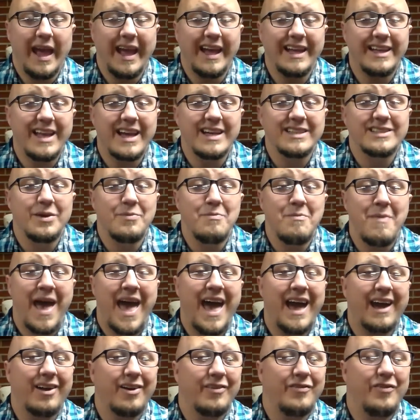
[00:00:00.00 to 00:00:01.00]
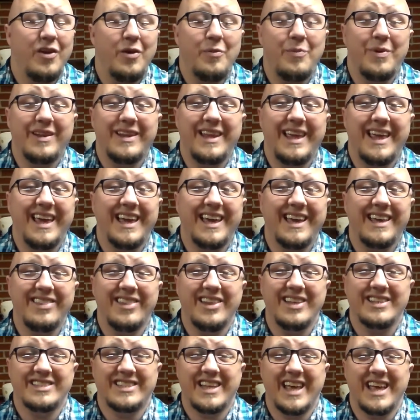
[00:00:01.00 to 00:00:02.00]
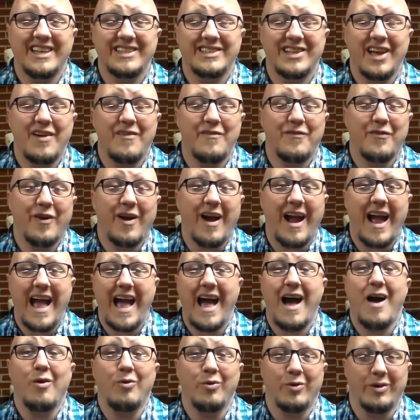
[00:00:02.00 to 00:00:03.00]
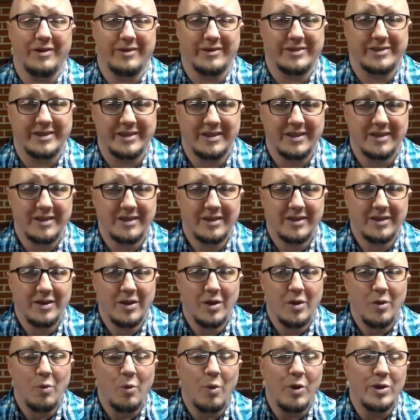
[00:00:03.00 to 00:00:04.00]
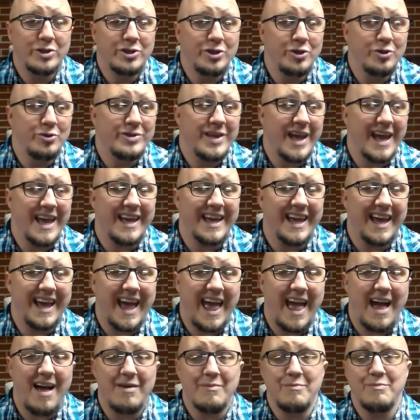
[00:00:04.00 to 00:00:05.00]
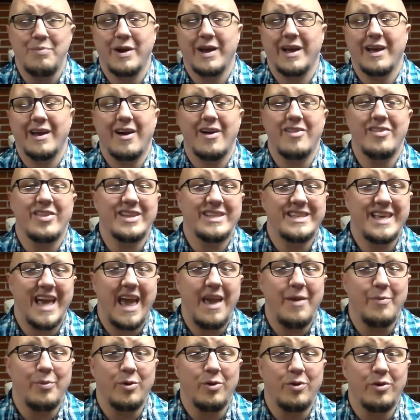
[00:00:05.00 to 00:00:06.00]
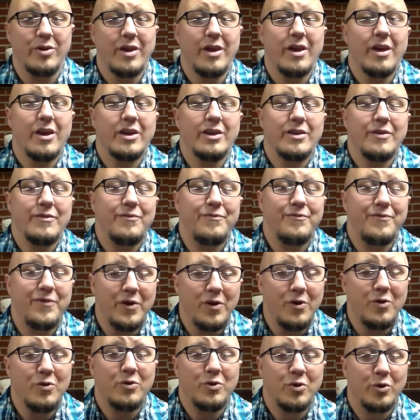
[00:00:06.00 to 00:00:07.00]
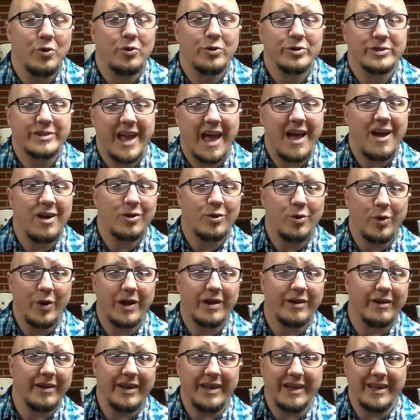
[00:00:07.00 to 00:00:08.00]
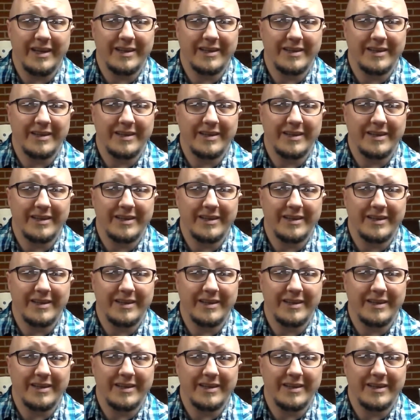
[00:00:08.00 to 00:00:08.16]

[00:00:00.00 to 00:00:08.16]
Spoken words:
It doesn't matter if you've been heating these things up for hours. Once you take it out and put it on the table, food cools down quickly.